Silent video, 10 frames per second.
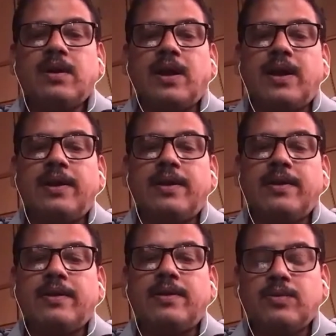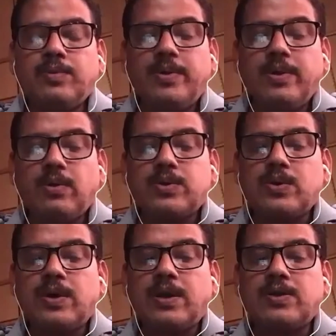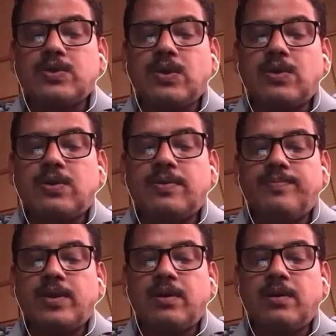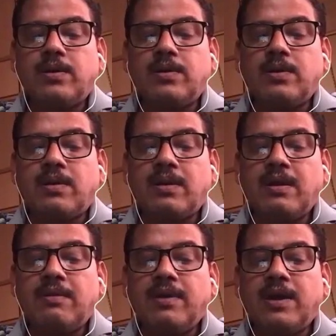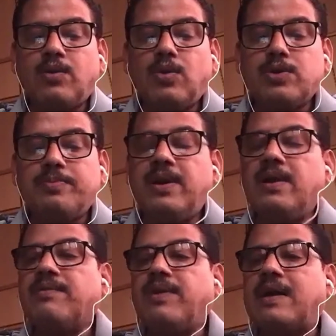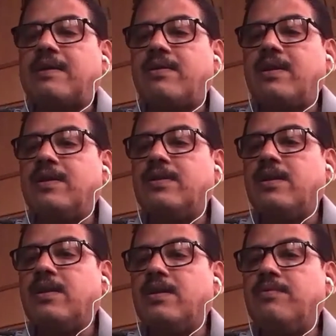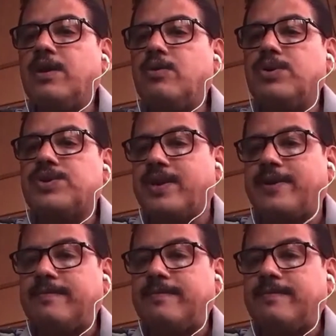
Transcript: And Hubli also has got railway coach building factory and then railway goods shed.